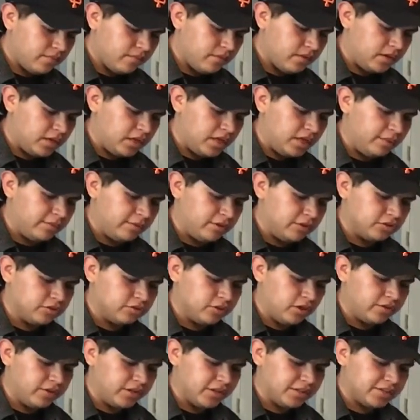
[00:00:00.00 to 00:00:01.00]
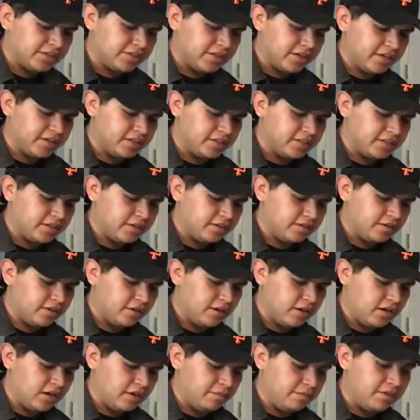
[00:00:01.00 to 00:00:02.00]
And I'm going to draw that second
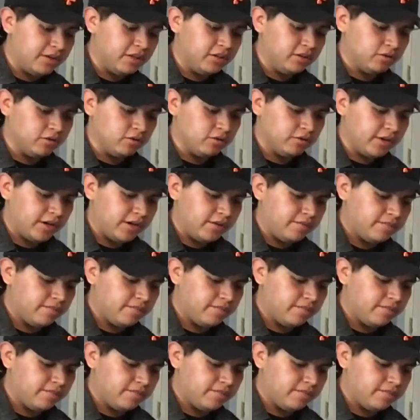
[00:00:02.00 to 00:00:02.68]
pillar, okay?